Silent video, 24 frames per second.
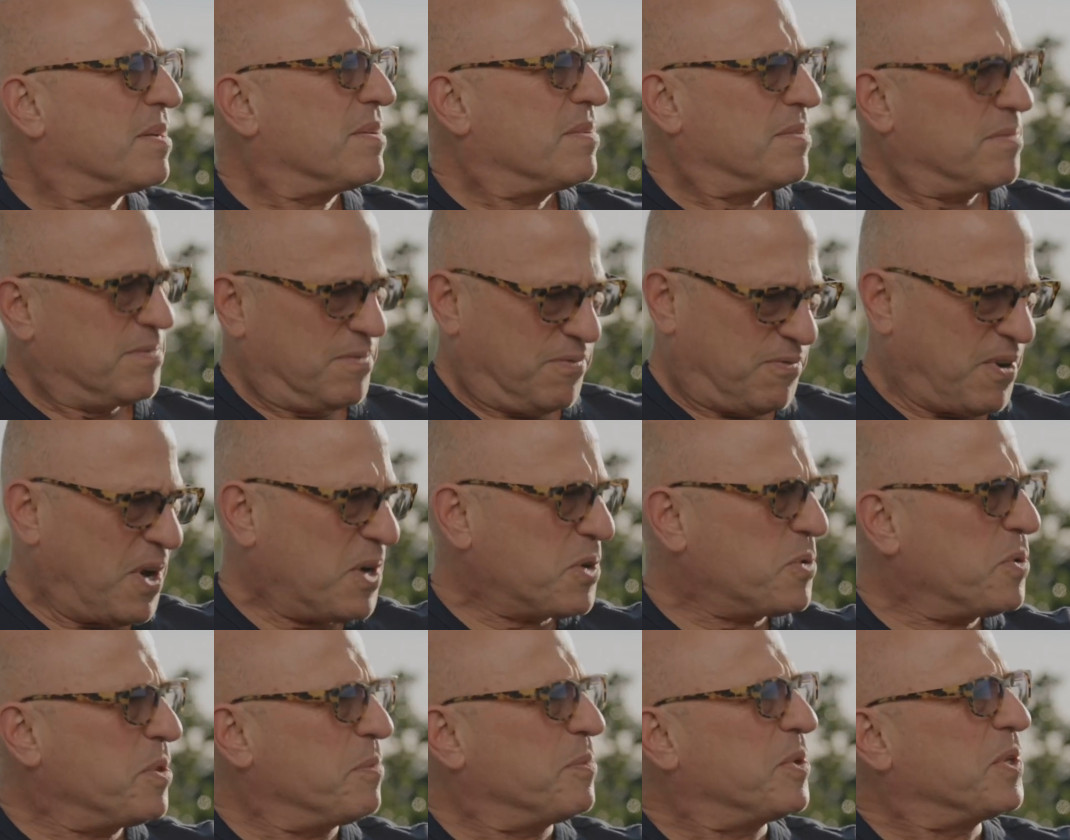
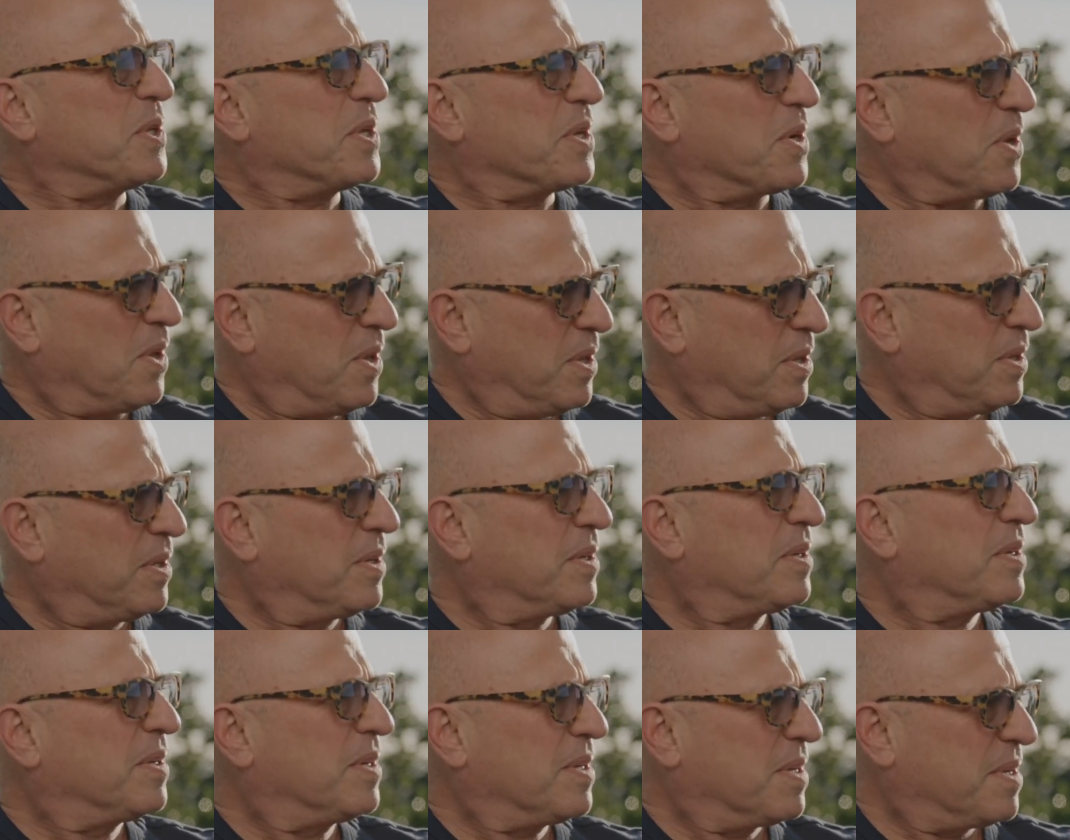Fuck with him a little.
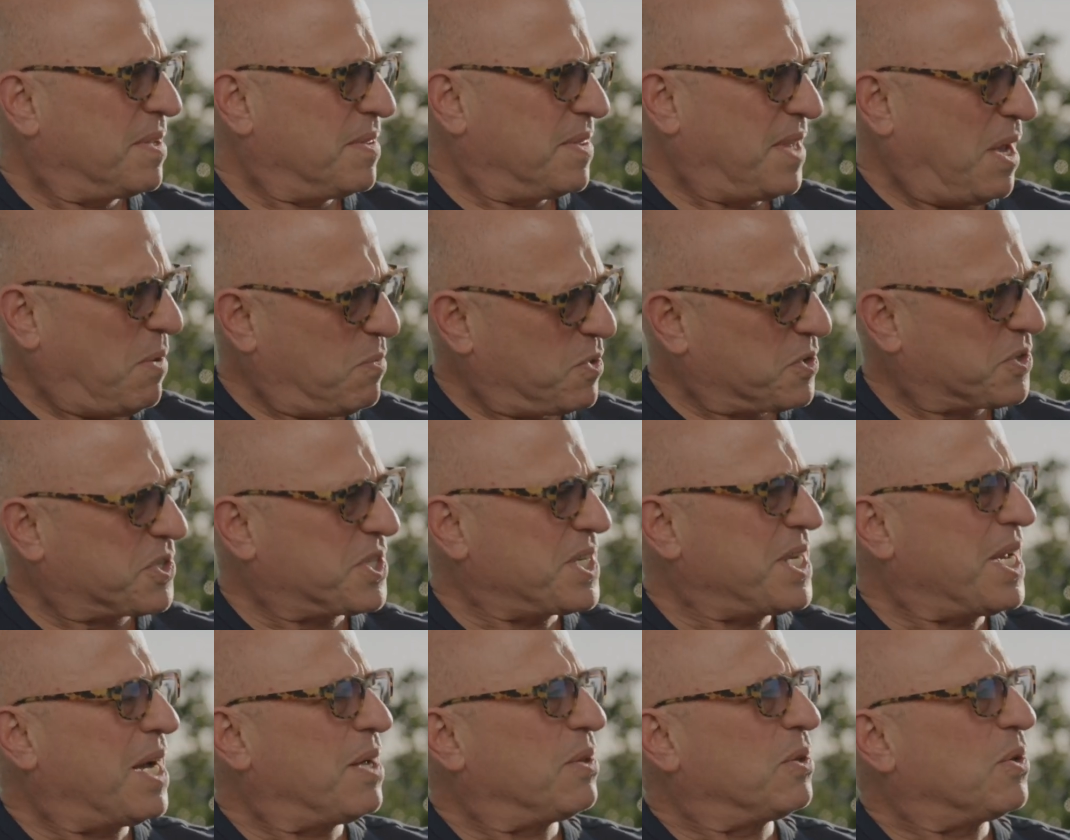Then we'll see
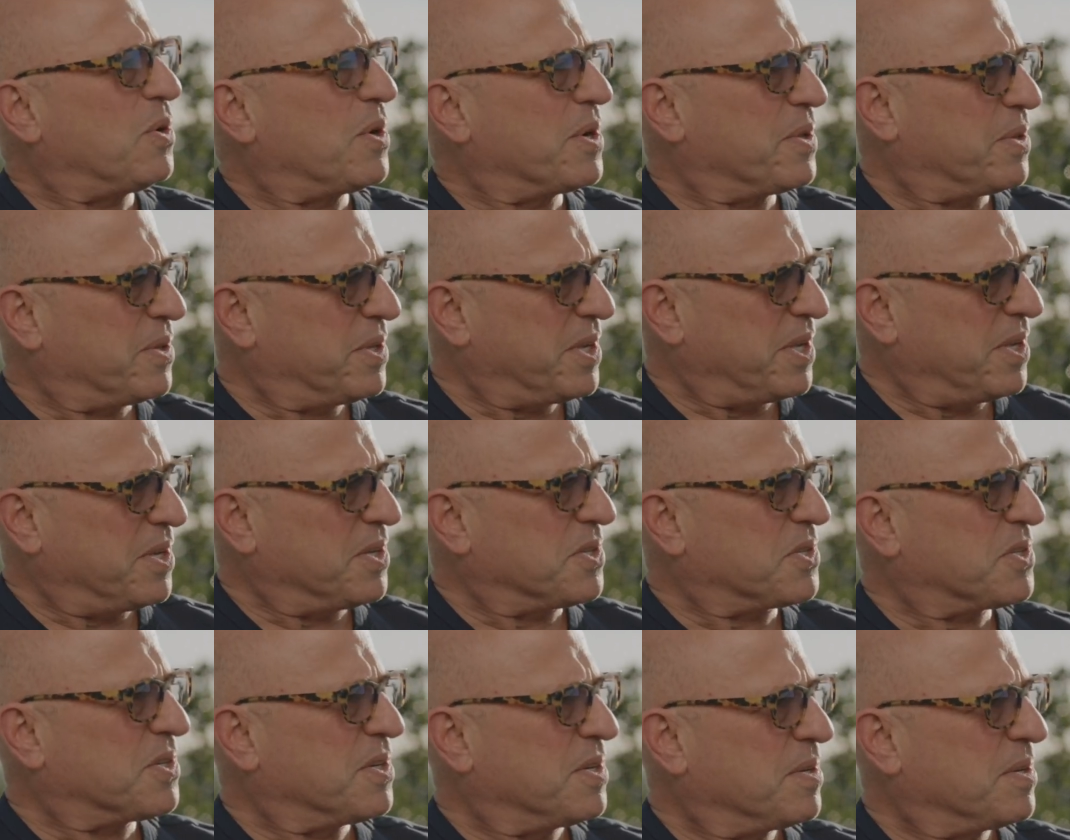how loyal he is.